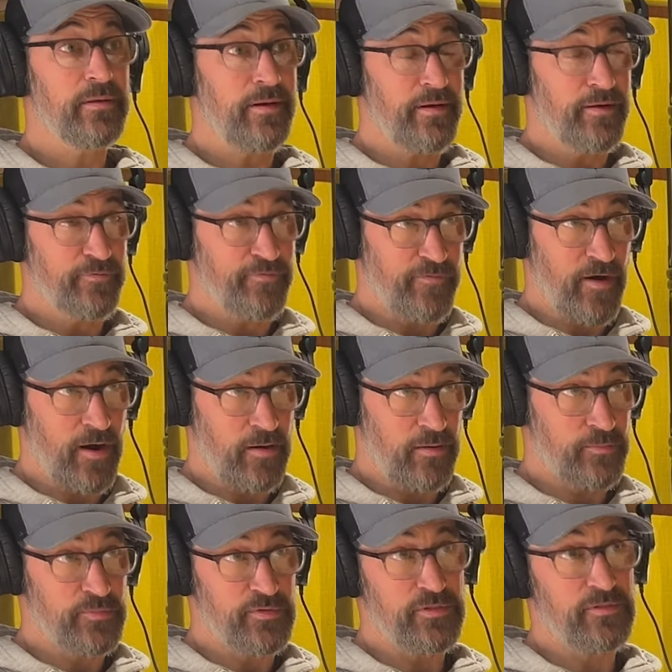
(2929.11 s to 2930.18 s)
of
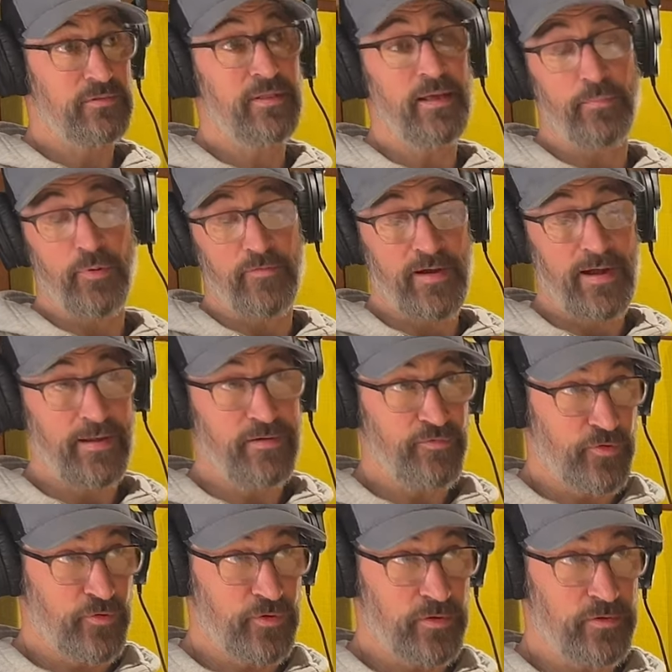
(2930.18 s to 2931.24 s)
farms that provide
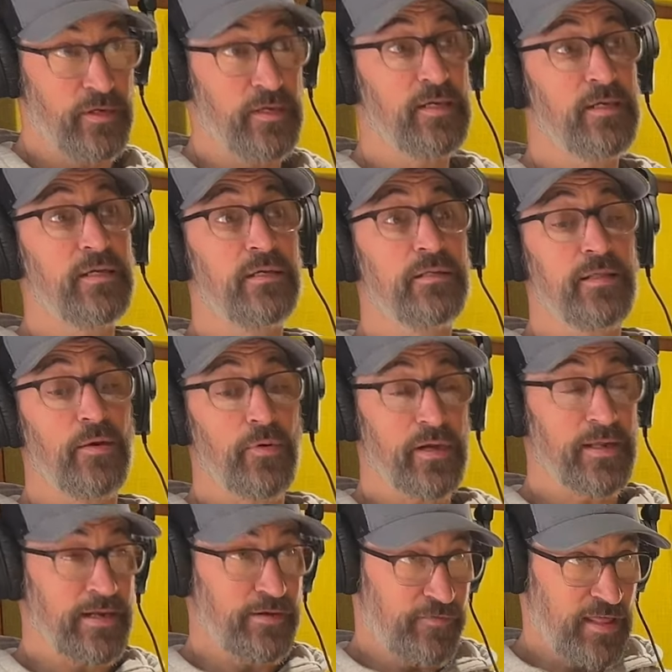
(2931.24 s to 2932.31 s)
food that we're going to
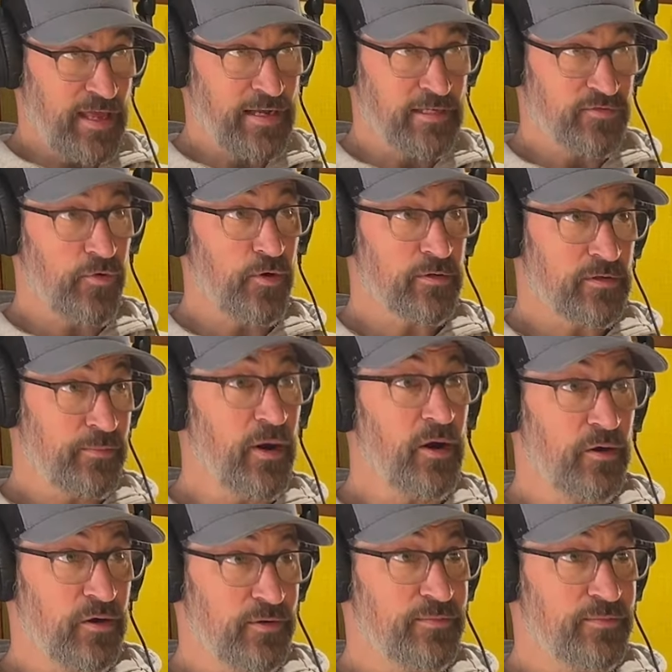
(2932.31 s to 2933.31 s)
give thanks for tomorrow.